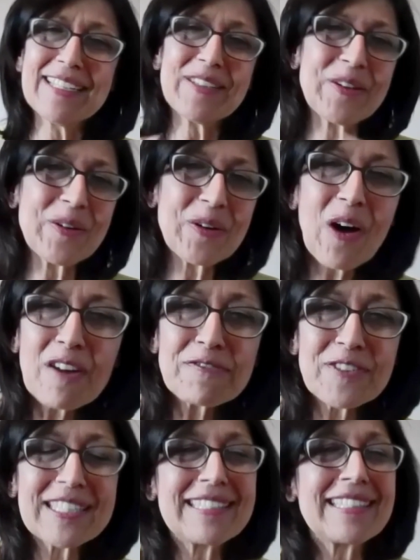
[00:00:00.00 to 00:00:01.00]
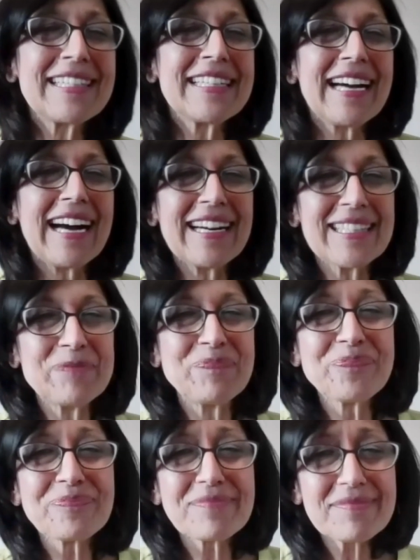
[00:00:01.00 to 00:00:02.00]
often,
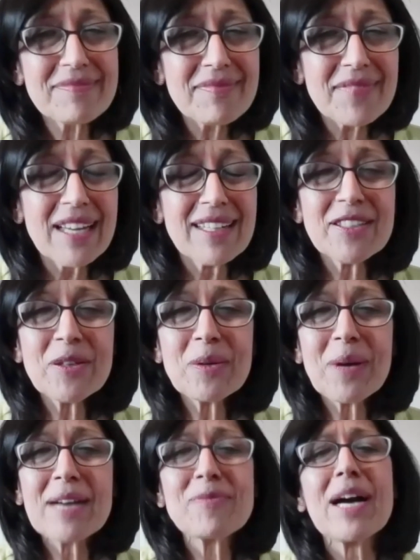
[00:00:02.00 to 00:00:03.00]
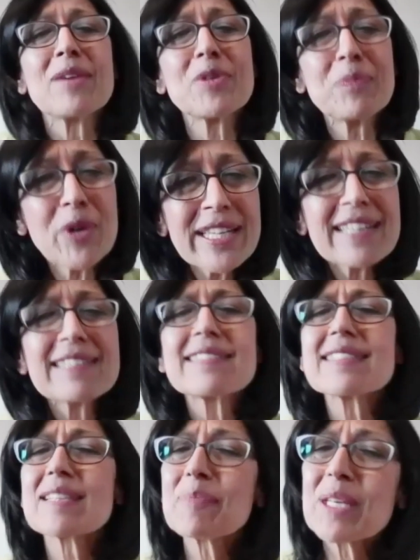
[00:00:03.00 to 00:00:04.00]
I would bring in
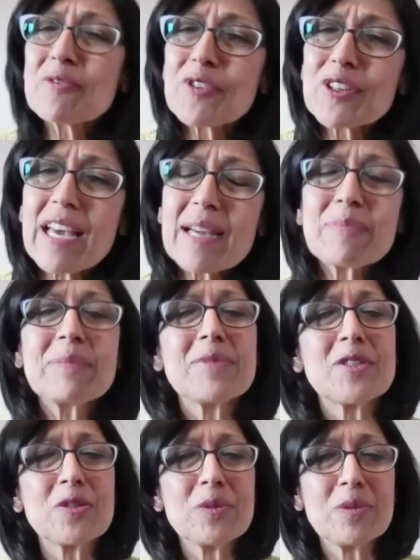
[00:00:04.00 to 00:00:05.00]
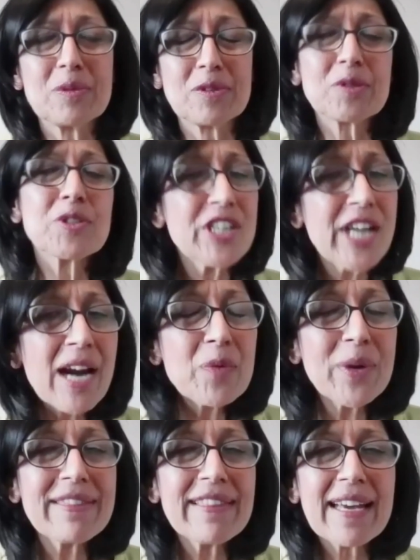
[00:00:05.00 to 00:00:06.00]
something for them to share
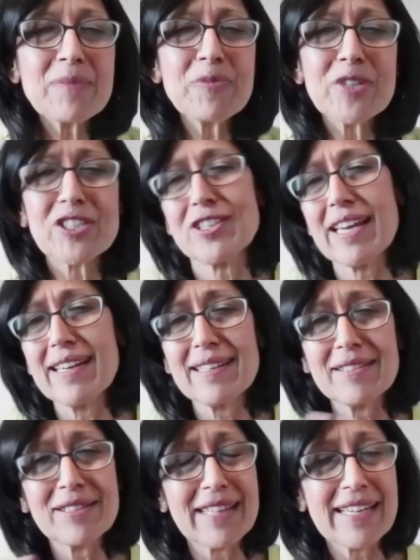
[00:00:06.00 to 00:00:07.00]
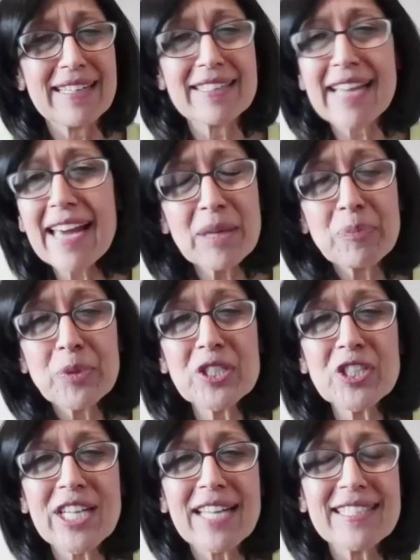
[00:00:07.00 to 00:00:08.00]
with them, which they again
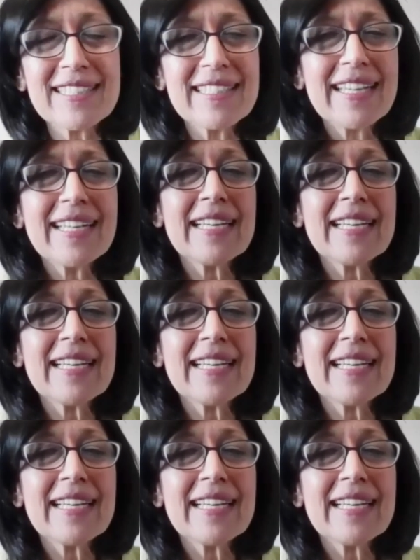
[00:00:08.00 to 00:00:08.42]
appreciated.